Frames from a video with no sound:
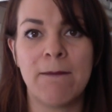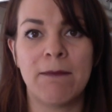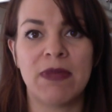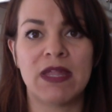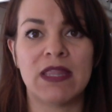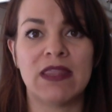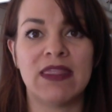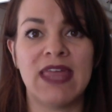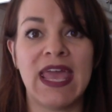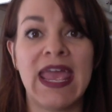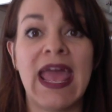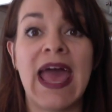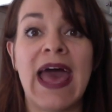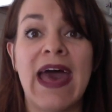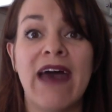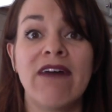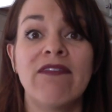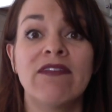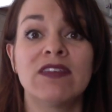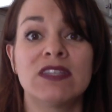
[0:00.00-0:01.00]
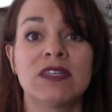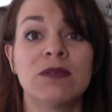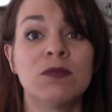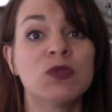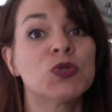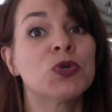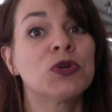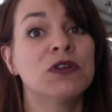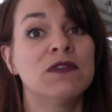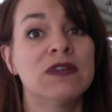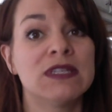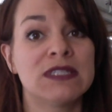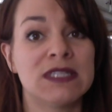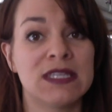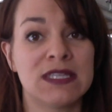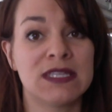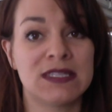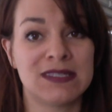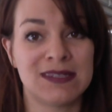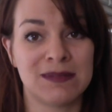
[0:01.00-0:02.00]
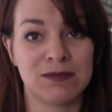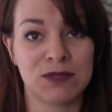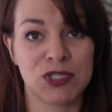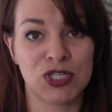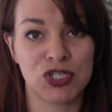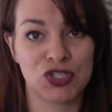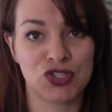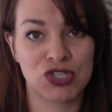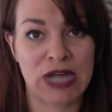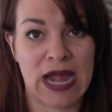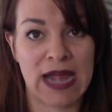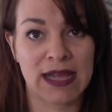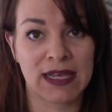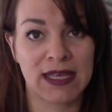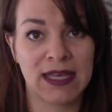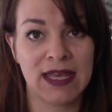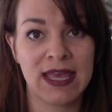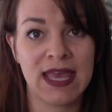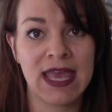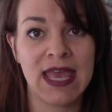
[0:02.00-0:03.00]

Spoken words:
but they have some sort of a system to track.